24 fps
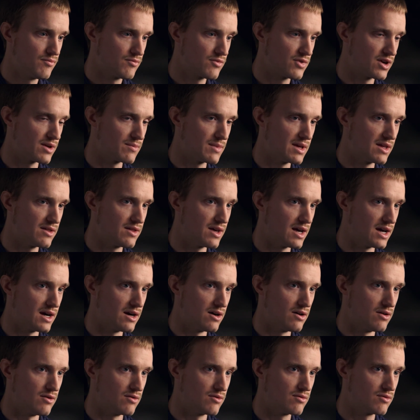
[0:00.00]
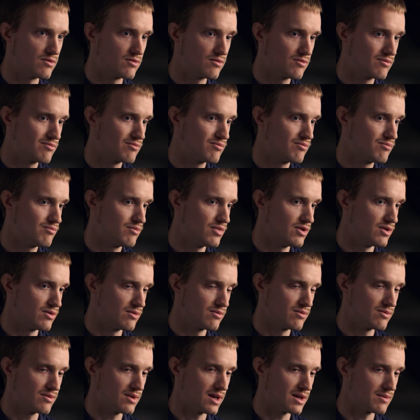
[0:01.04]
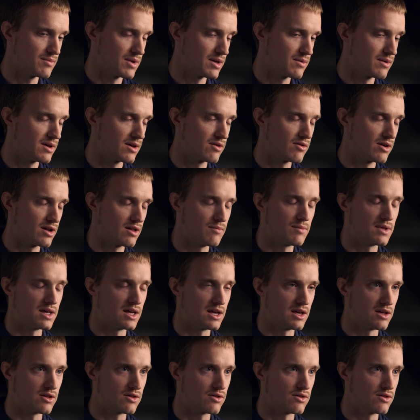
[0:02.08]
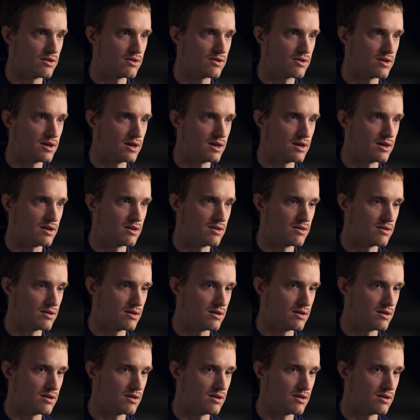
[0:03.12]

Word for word: bring me down, like make me incredibly anxious and